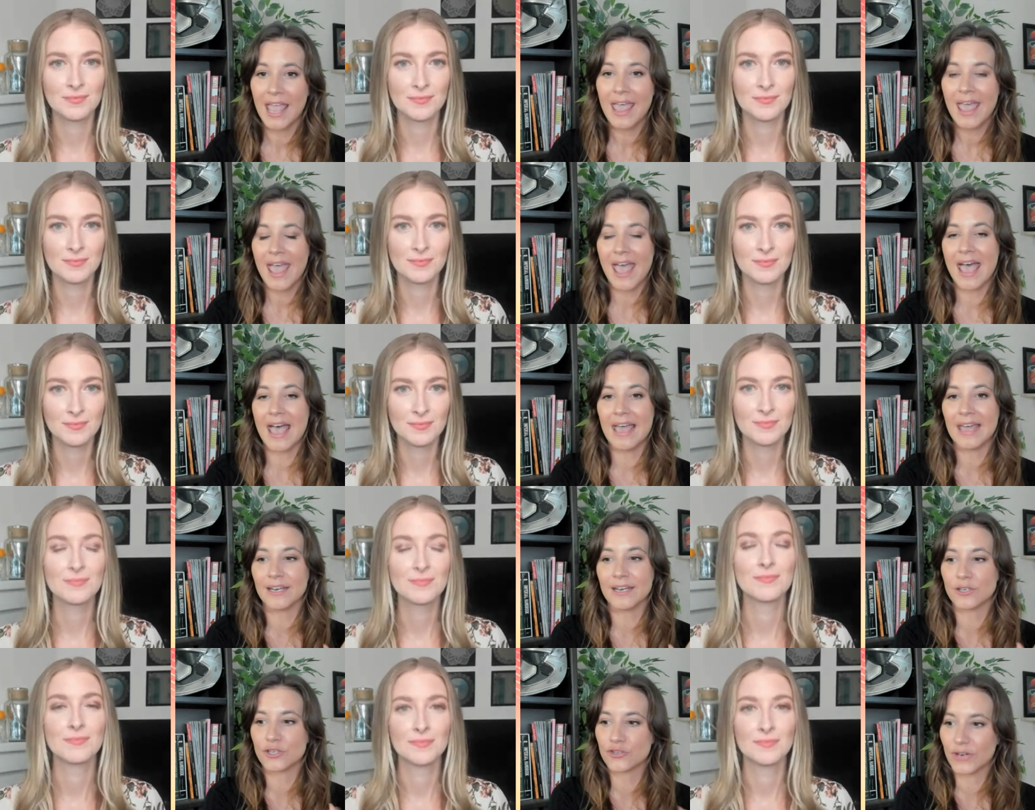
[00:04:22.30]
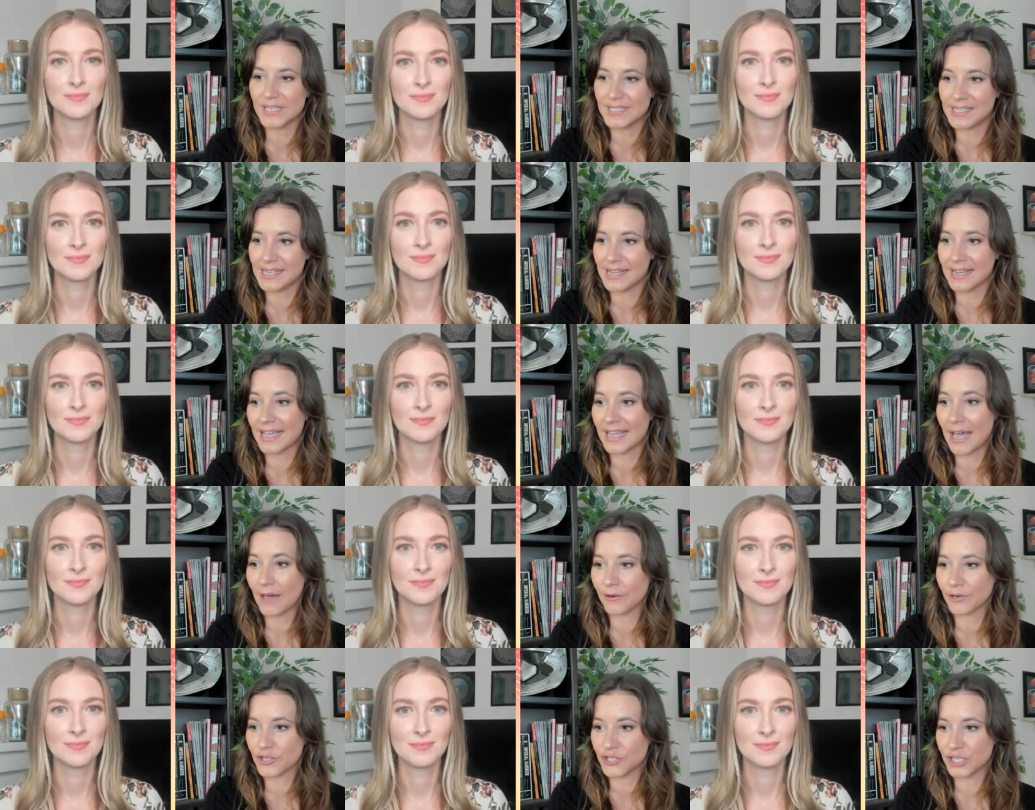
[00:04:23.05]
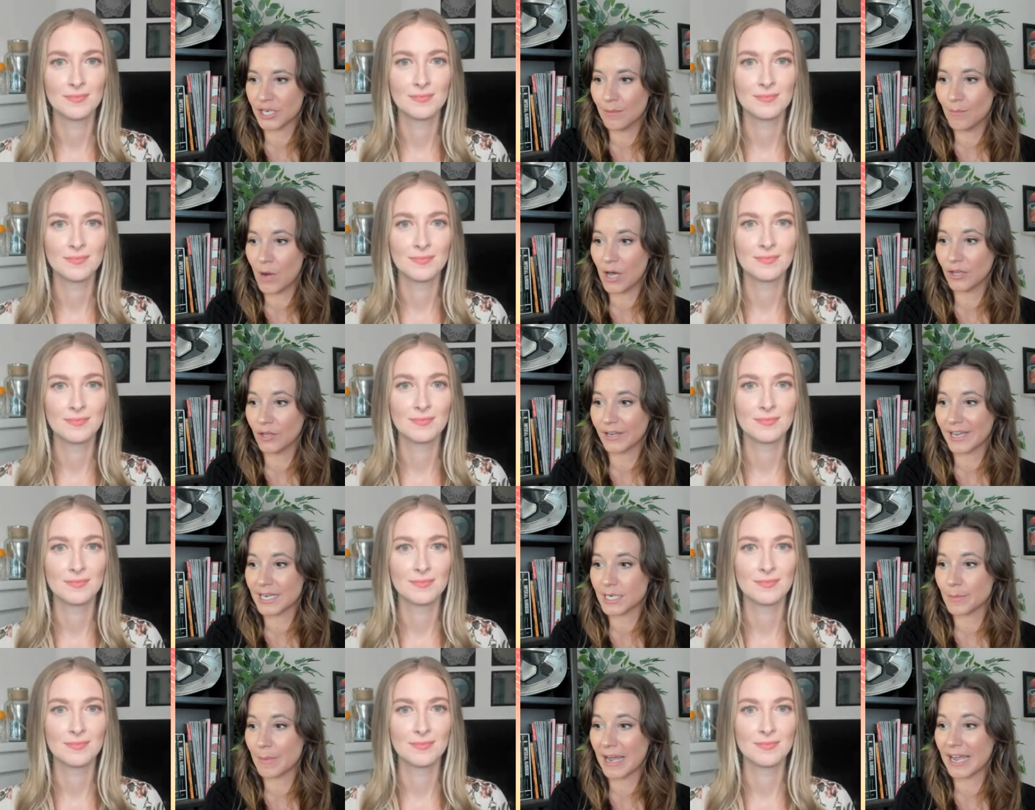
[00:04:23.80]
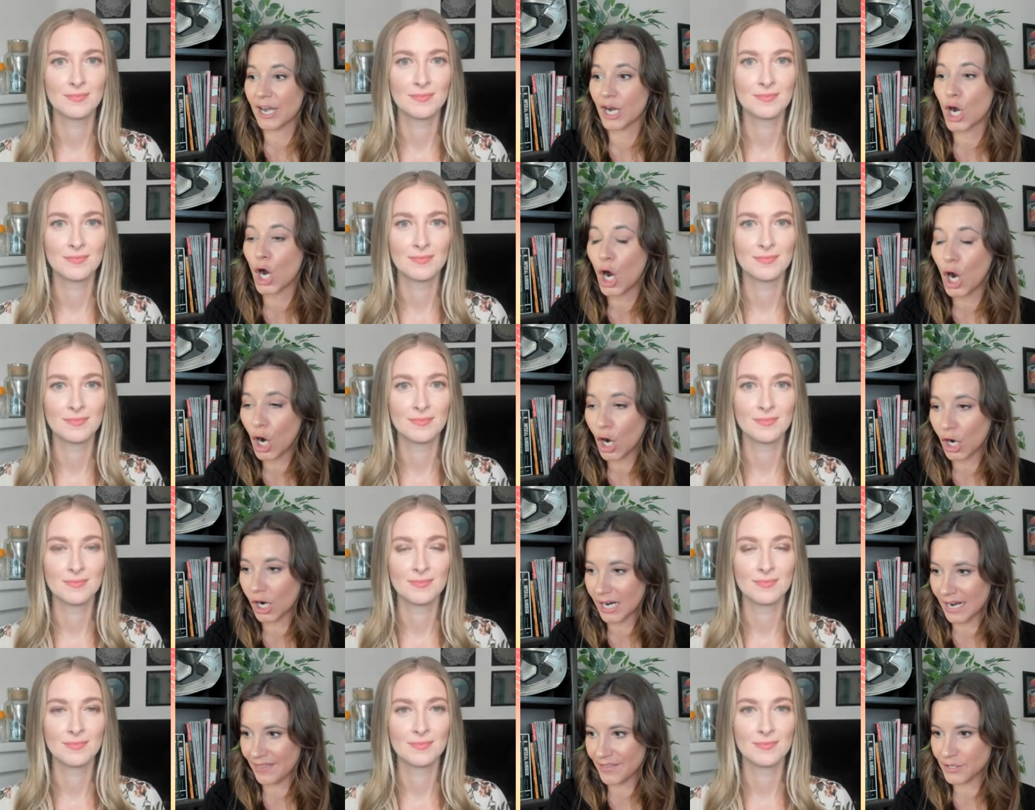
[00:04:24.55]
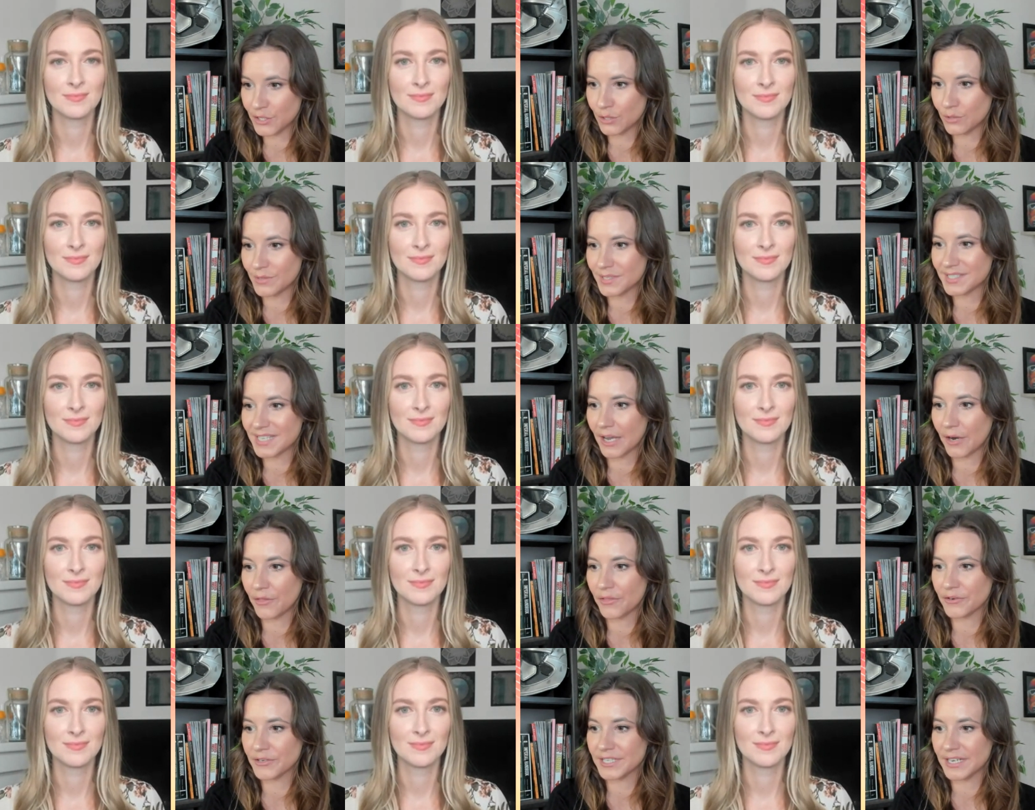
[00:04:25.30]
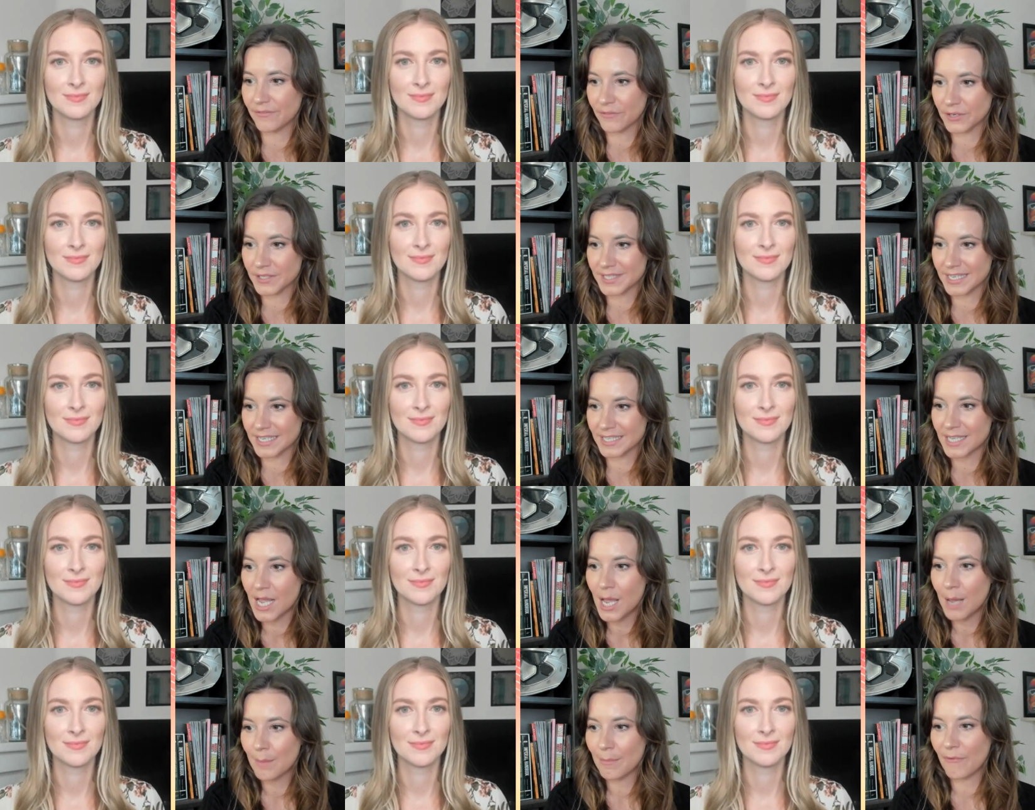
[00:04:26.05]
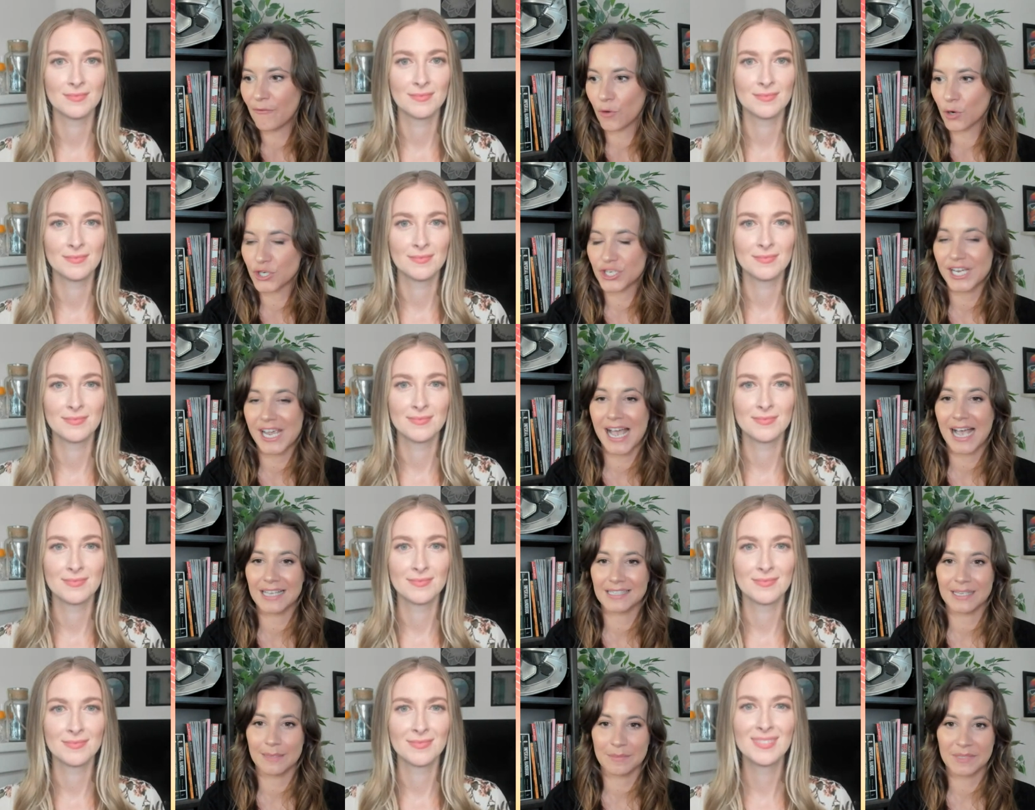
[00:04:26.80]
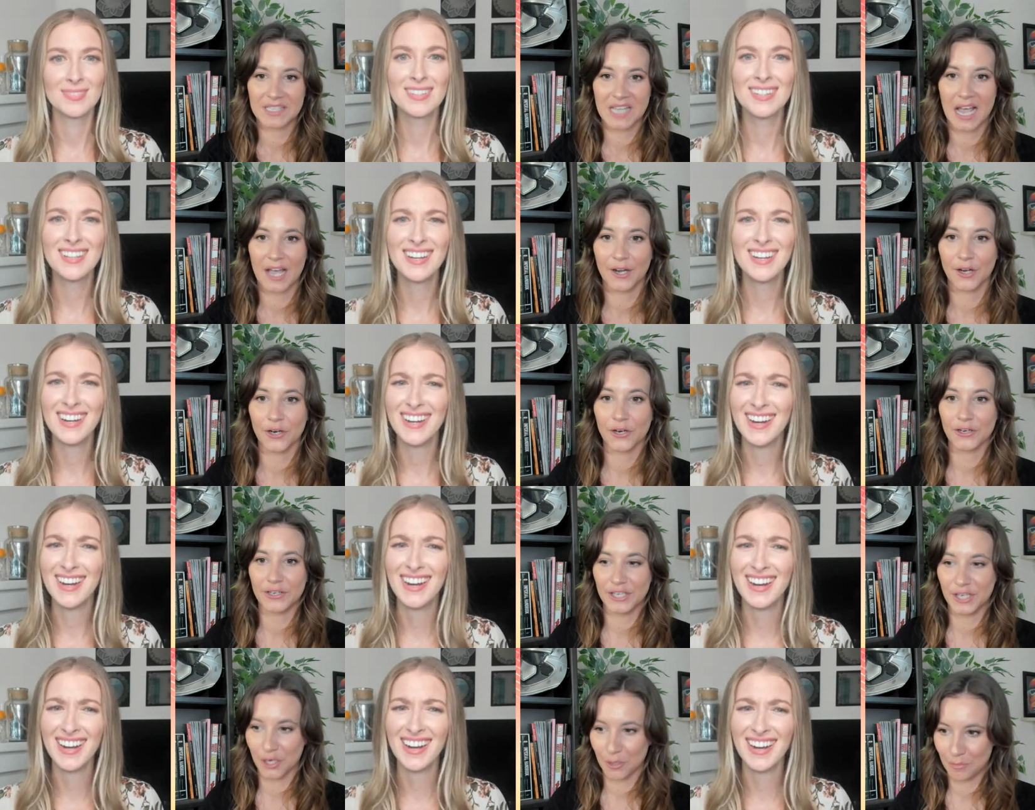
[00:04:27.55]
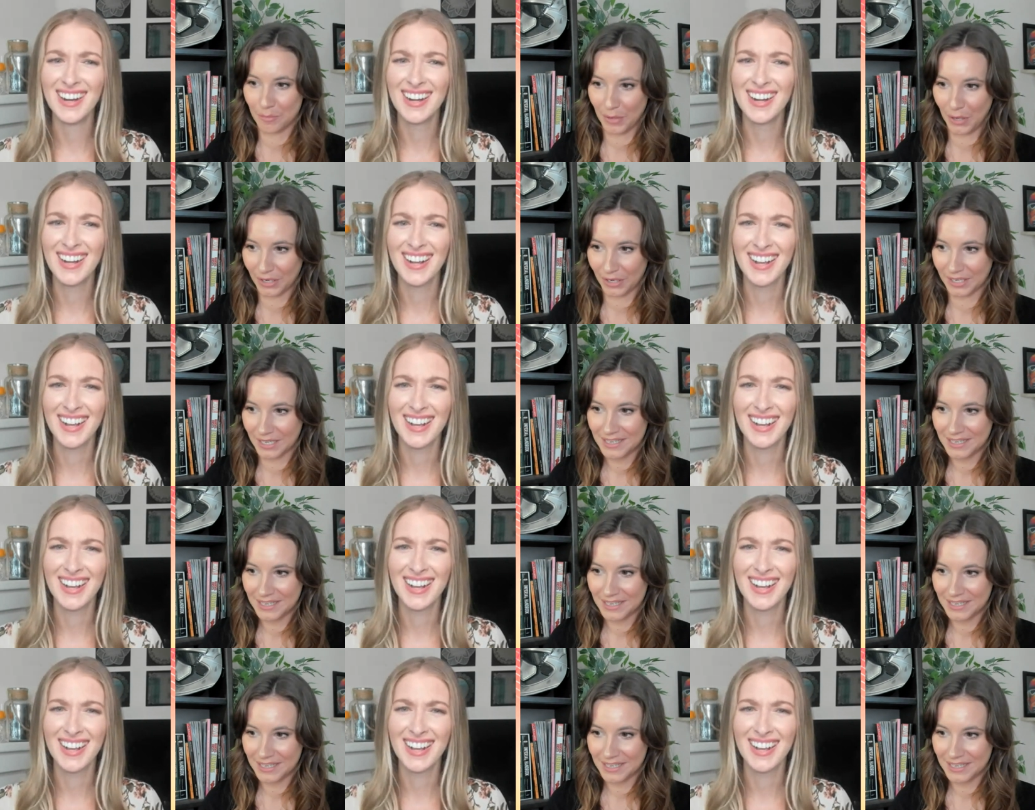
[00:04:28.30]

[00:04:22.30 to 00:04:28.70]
Speaker 1: And Tracy encounters Jim while looking to buy a car, and the two settle their differences before she has him sign her yearbook.